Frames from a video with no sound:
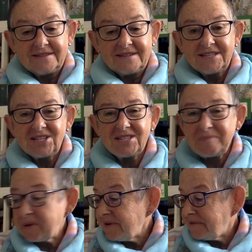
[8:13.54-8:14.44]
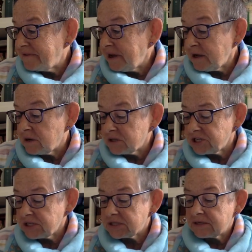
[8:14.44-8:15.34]
It's just a bit of fun. I
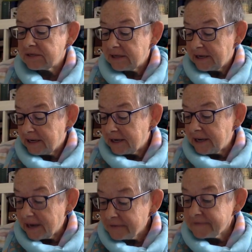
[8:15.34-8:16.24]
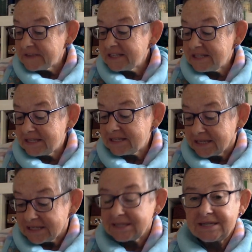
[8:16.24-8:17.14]
just love to
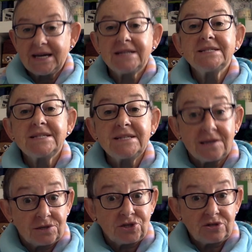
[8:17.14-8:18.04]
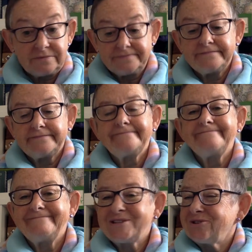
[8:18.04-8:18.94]
sit and stitch.
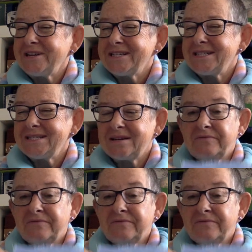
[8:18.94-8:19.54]
Not easily said